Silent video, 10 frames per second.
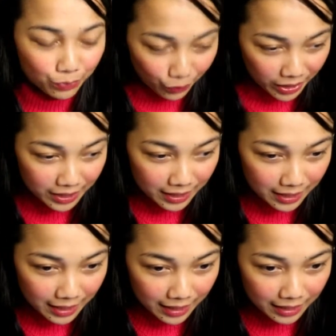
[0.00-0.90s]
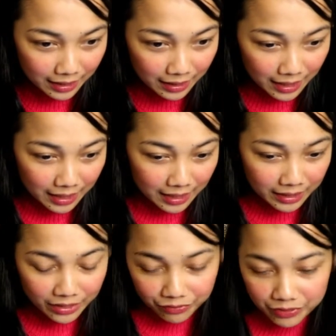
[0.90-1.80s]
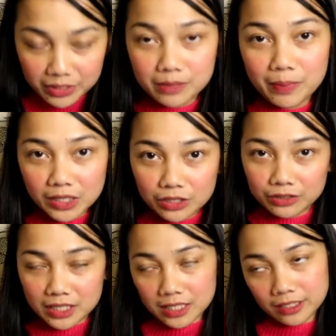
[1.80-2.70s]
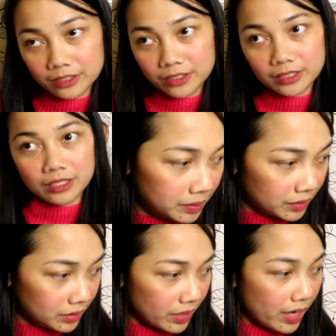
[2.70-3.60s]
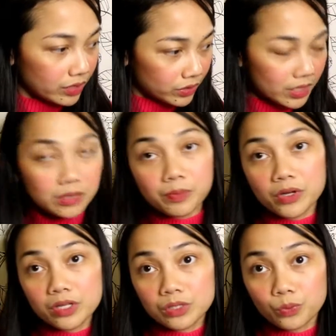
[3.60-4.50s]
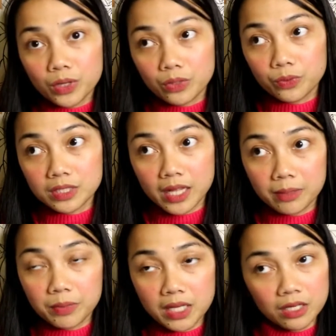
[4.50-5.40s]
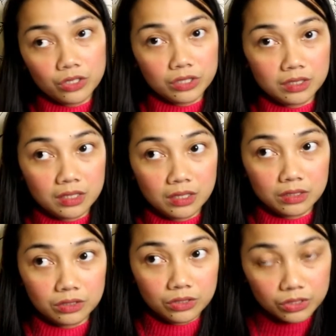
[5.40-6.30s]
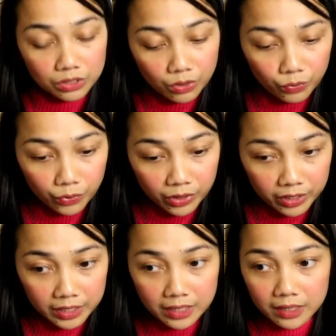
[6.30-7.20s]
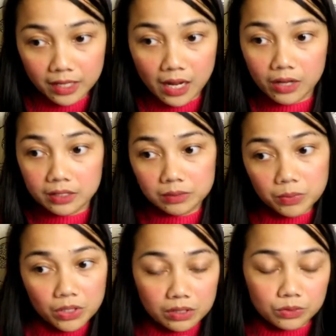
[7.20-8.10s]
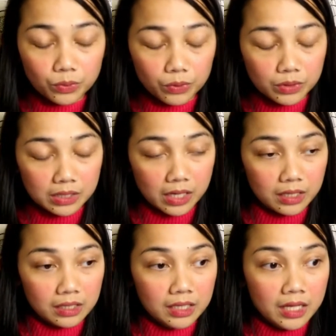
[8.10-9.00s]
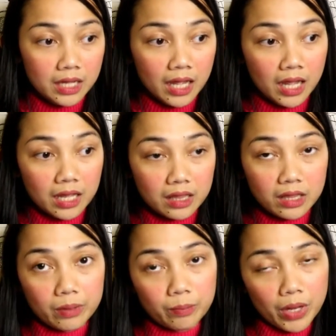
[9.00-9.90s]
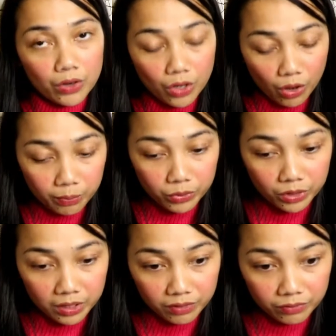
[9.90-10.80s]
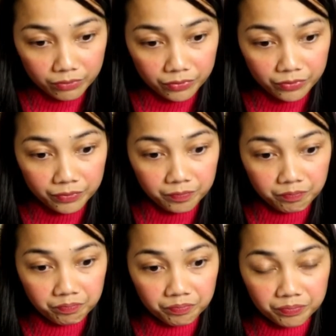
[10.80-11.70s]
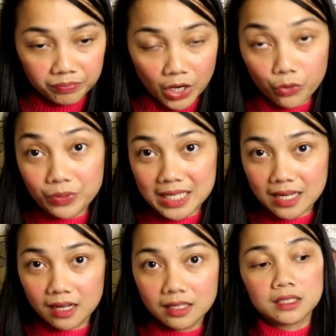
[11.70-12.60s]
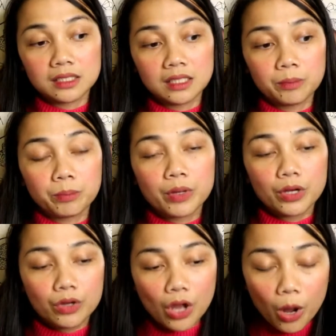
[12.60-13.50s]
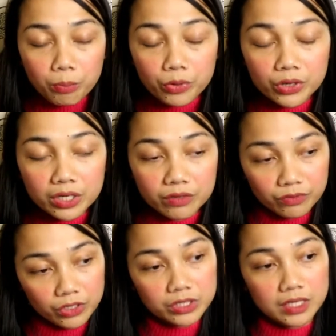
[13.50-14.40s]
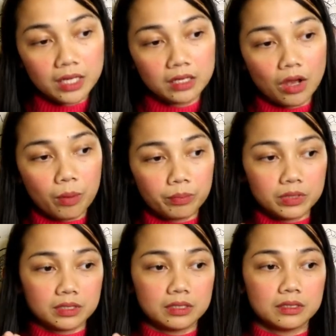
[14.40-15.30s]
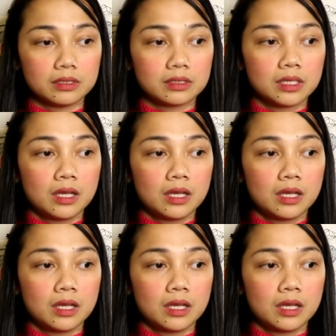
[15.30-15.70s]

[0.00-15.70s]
working in different specialties in nursing. So I got to experience what it was like being a nurse in the surgical ward, and then I experienced what it was like in the perioperative arena. Perioperative nursing encompasses